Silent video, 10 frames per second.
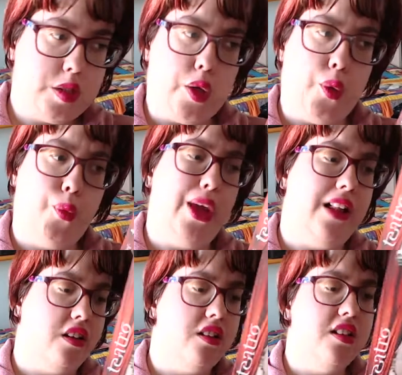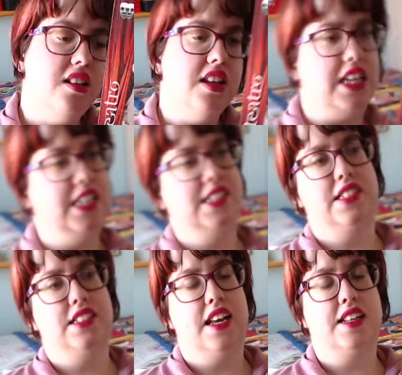will is
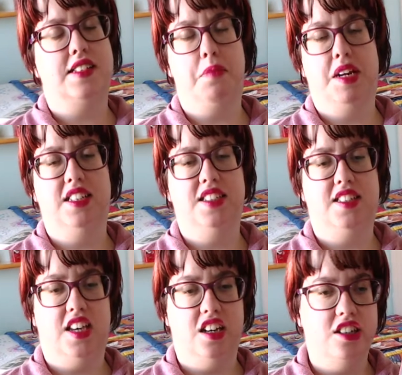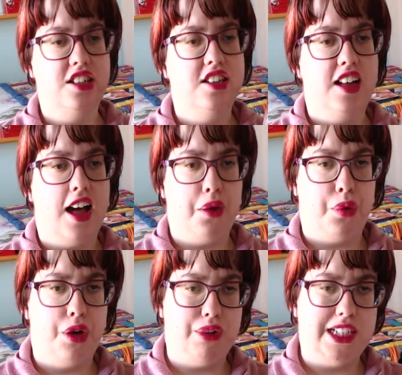examined here. I
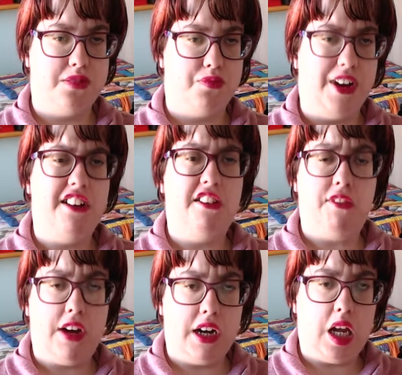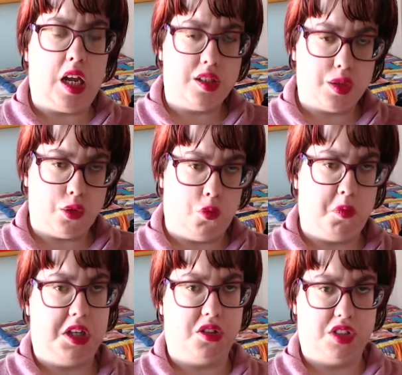will read it very, very soon
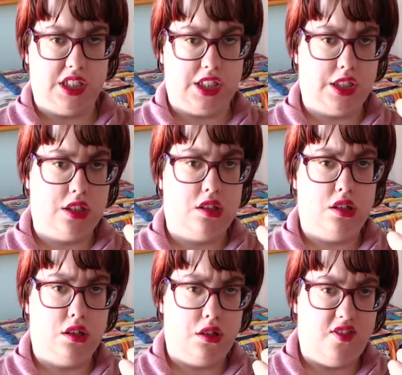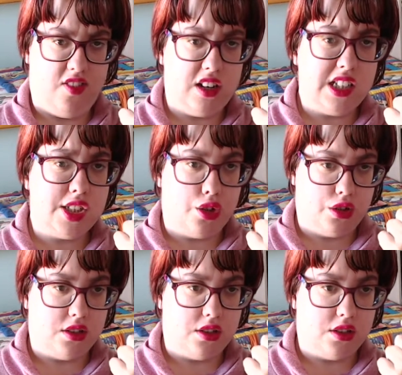because it's very short